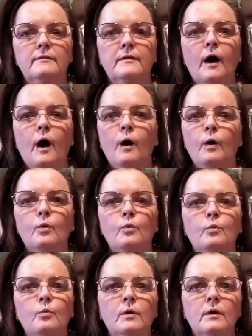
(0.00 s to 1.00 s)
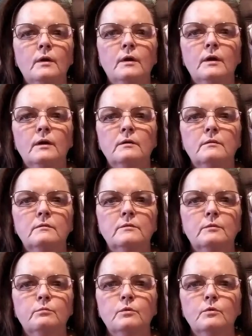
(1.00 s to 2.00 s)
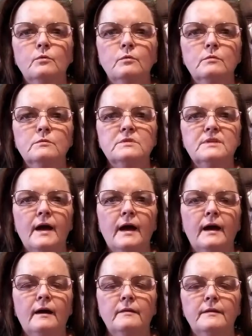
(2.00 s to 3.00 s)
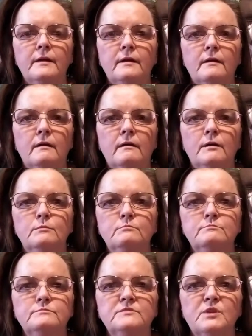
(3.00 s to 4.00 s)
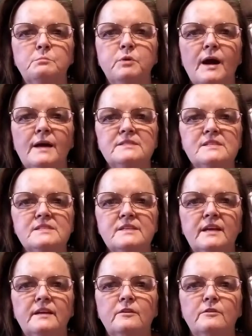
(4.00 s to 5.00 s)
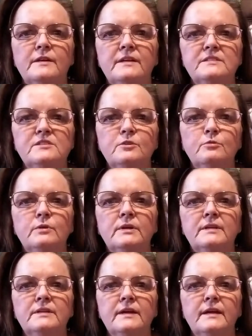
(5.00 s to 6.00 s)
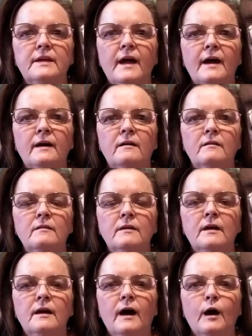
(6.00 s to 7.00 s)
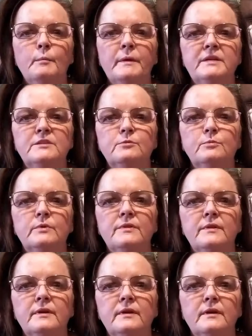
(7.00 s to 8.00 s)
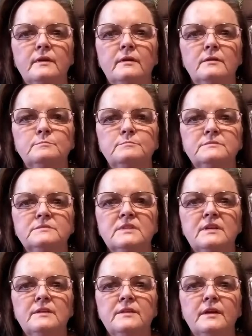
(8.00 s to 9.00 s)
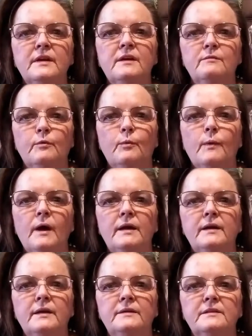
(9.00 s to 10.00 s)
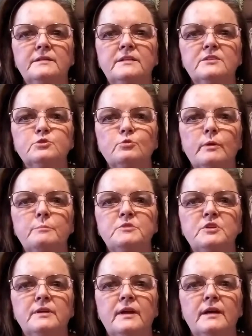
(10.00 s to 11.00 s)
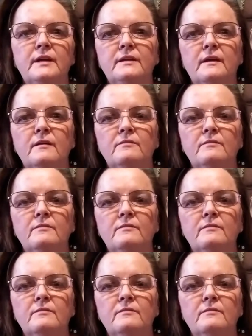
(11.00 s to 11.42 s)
the whole, the rules, how the, um, the prizes entered into it, and how I'll be doing the um, the giveaway in the description. And